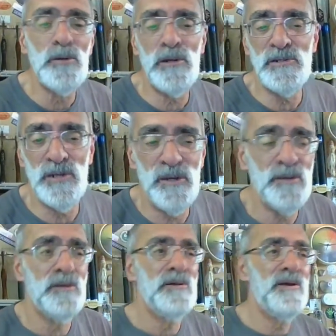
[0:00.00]

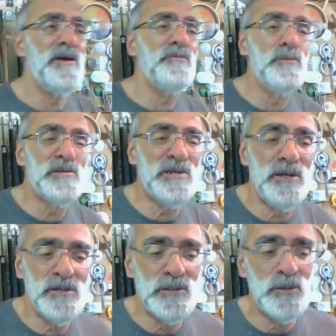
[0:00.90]
cliche, every
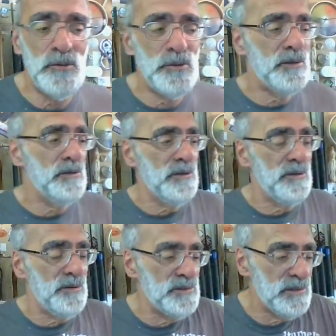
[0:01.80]
mistake is a learning,
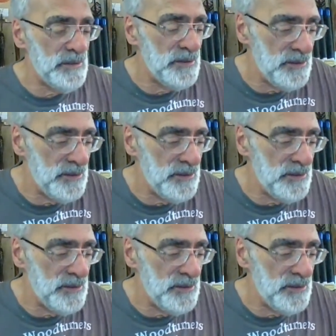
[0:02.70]
uh, is, a,